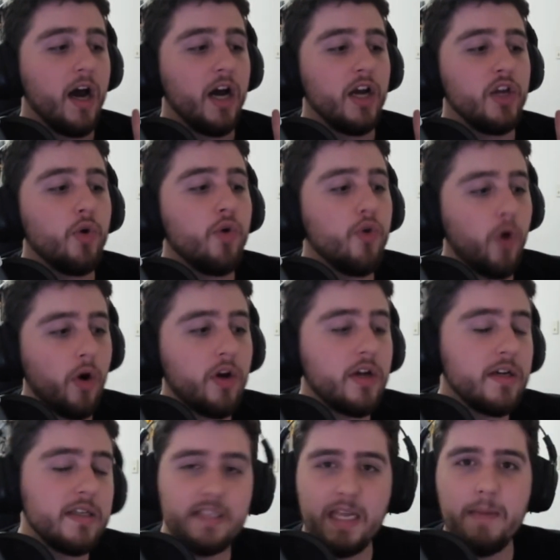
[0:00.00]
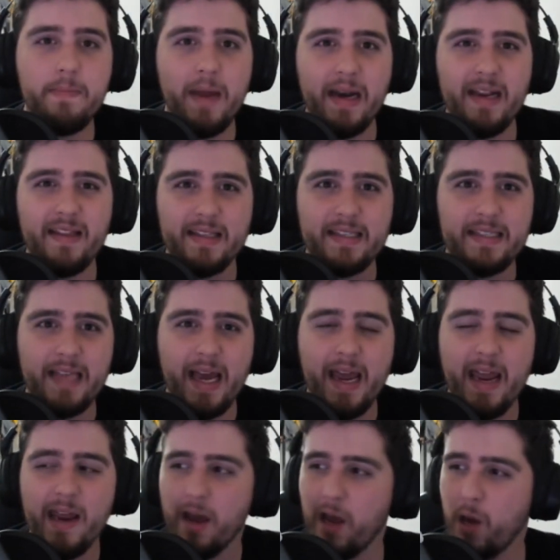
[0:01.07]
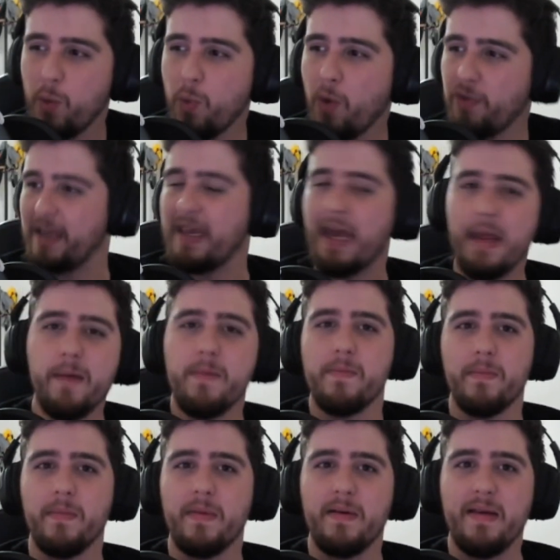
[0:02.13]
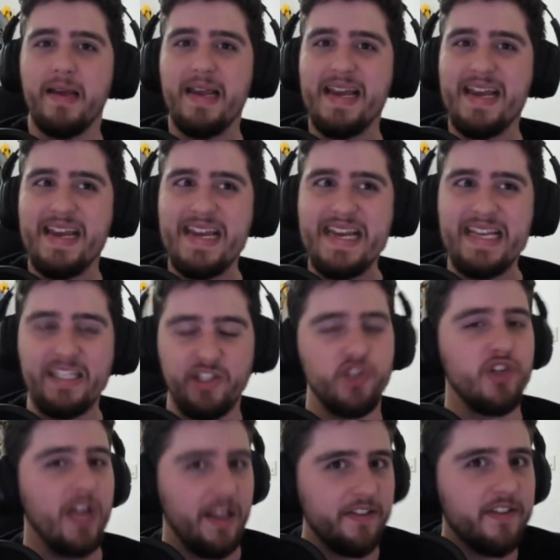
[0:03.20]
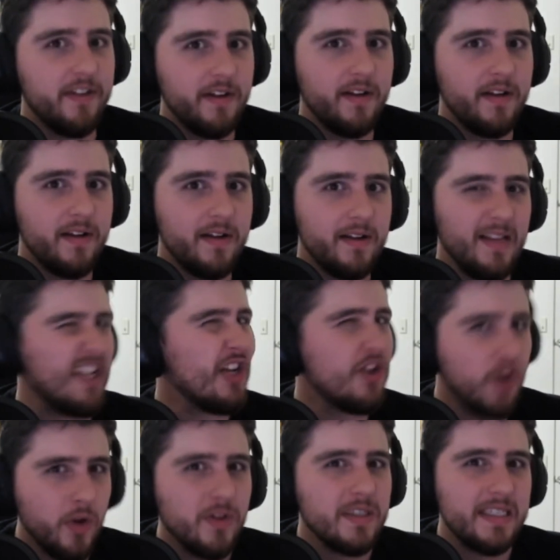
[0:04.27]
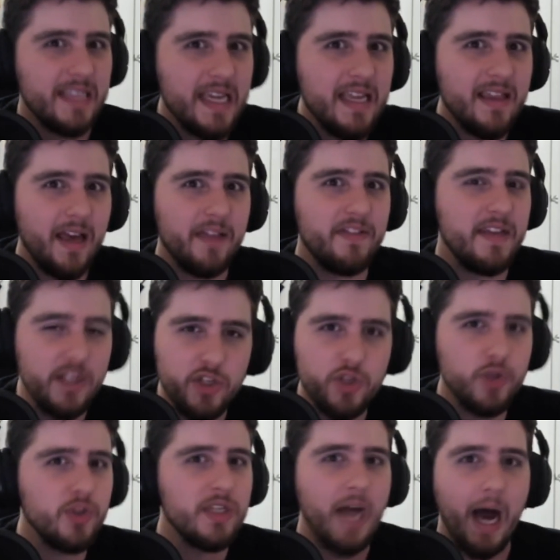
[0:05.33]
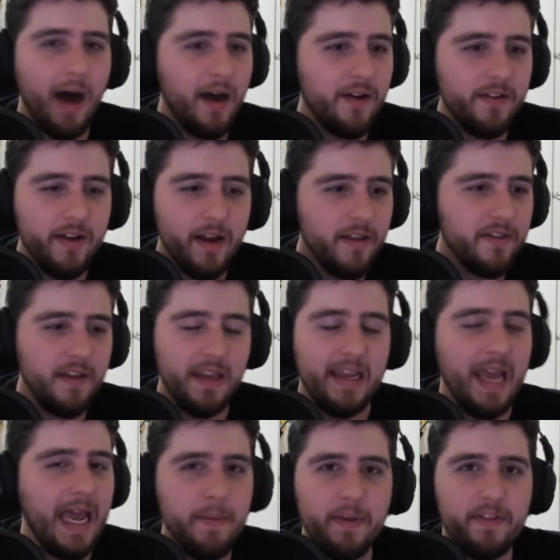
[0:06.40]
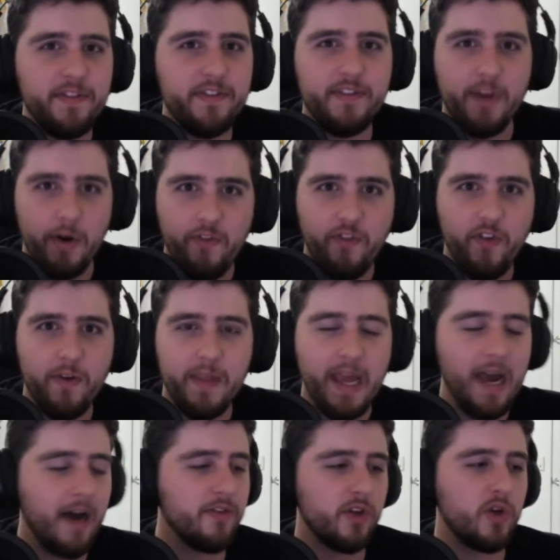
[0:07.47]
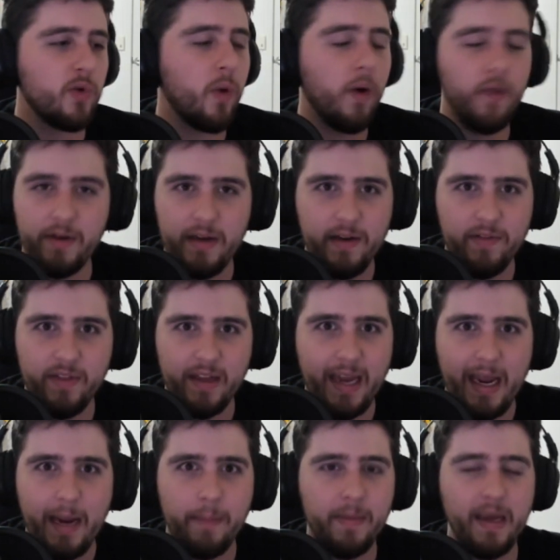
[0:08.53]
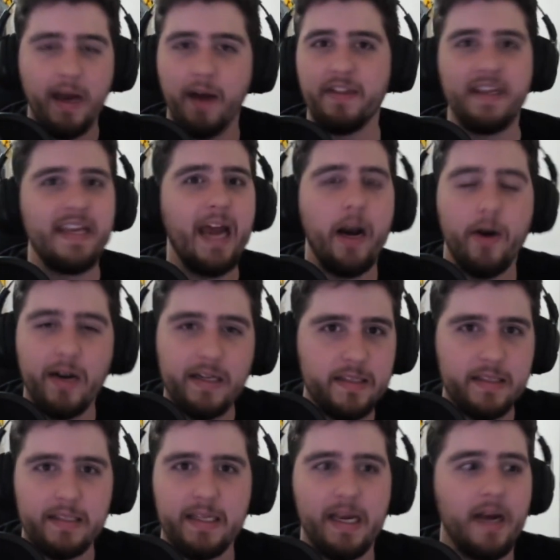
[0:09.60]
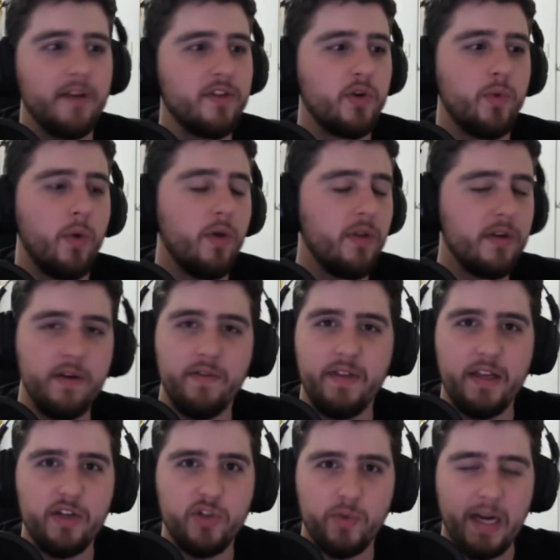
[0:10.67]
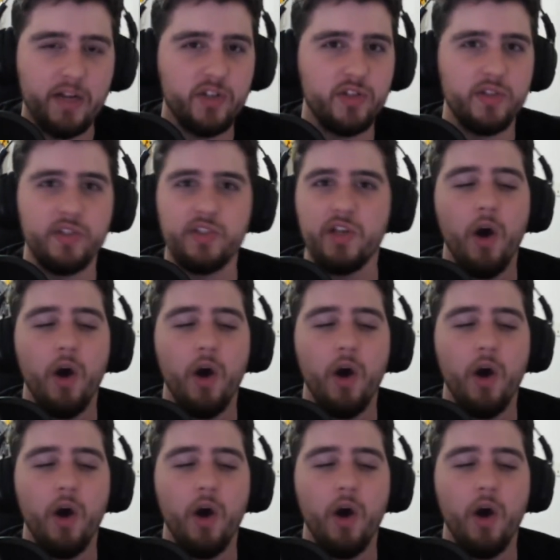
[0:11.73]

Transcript: You're not going to see many that say, well, the game is shit. Like, you don't see that. The issues aren't the game itself, they aren't the quality of the game, they aren't the characters, they aren't the quality of the interactions,